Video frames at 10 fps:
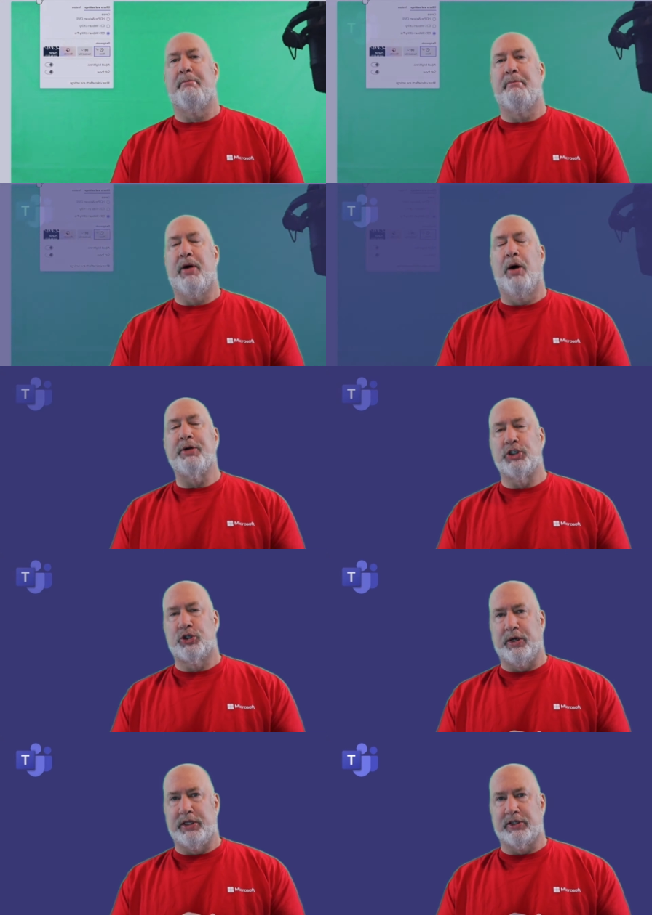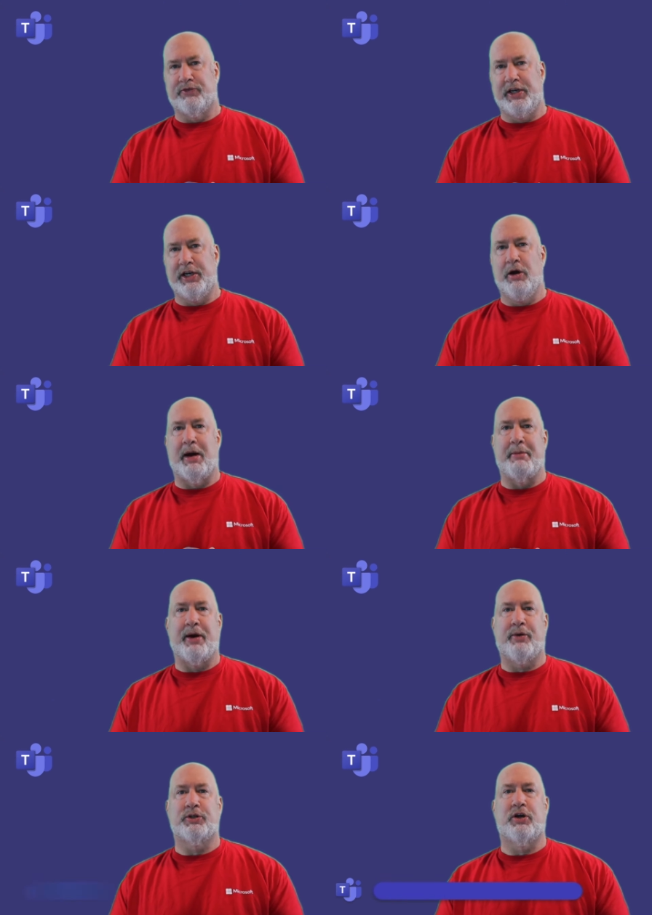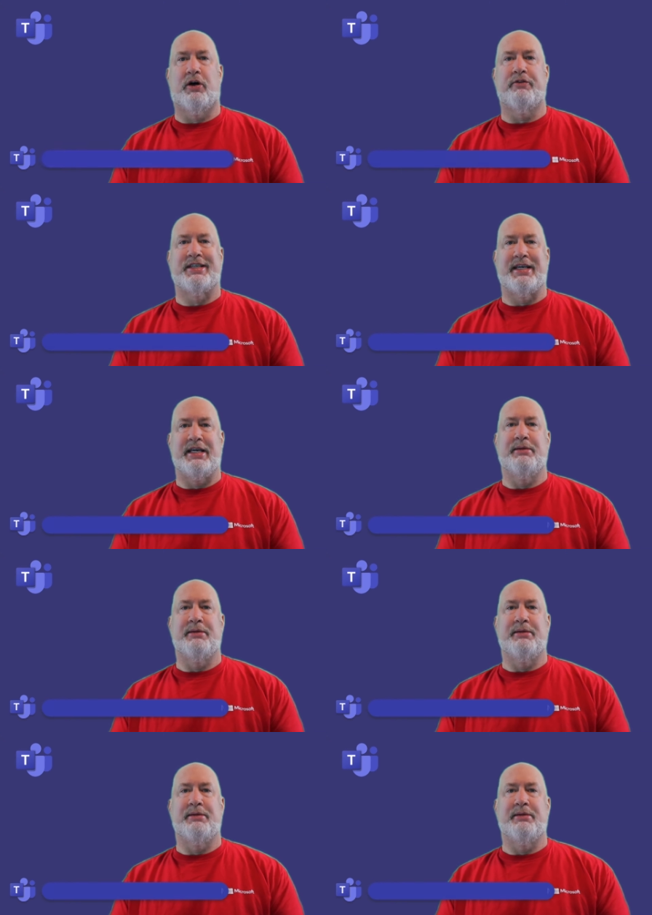Hope you enjoyed this video. My Microsoft Teams